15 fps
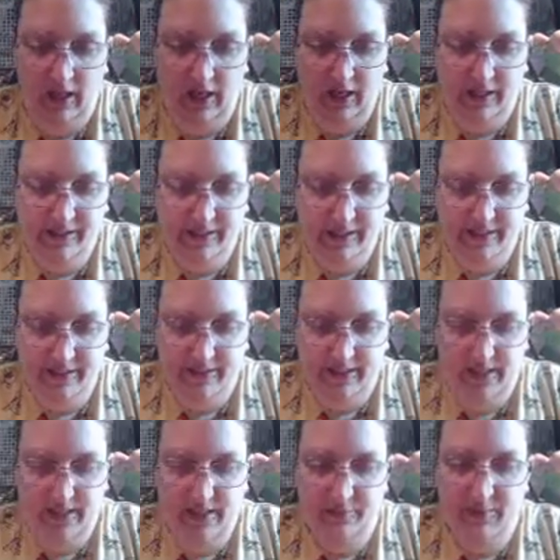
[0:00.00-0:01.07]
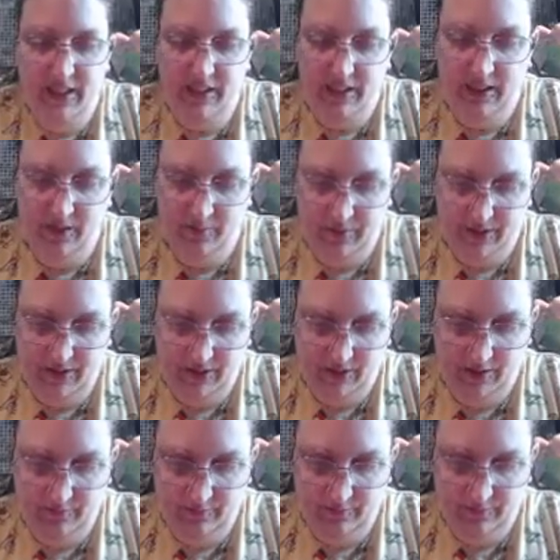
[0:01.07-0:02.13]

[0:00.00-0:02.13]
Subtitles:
Yes, I am making a bunny.